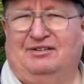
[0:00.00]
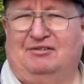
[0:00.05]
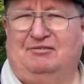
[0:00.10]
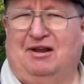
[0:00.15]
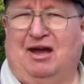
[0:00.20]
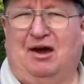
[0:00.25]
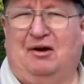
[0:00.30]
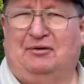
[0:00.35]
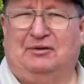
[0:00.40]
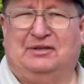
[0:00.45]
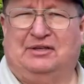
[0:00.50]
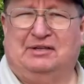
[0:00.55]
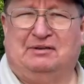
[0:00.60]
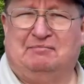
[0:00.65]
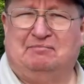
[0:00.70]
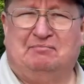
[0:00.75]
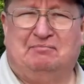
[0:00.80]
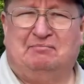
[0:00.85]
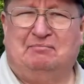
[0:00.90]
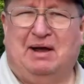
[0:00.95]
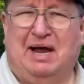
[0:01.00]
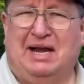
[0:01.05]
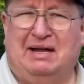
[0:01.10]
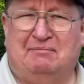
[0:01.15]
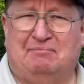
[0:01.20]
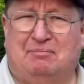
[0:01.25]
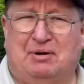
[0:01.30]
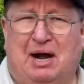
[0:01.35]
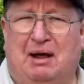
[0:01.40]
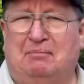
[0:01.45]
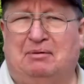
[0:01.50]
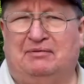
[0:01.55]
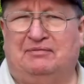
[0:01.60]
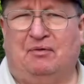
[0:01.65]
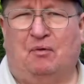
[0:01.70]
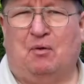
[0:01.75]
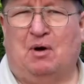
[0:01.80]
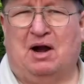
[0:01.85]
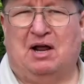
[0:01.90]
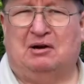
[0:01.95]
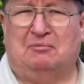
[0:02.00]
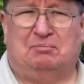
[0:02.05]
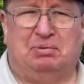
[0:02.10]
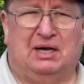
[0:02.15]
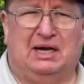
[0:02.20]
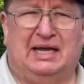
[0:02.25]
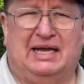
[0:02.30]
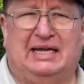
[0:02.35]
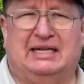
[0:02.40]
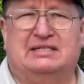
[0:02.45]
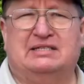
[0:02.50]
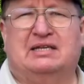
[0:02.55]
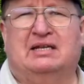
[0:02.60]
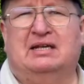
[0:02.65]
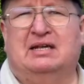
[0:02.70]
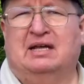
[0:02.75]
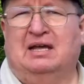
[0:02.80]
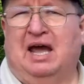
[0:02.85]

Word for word: you know that it made probably four hundred plants.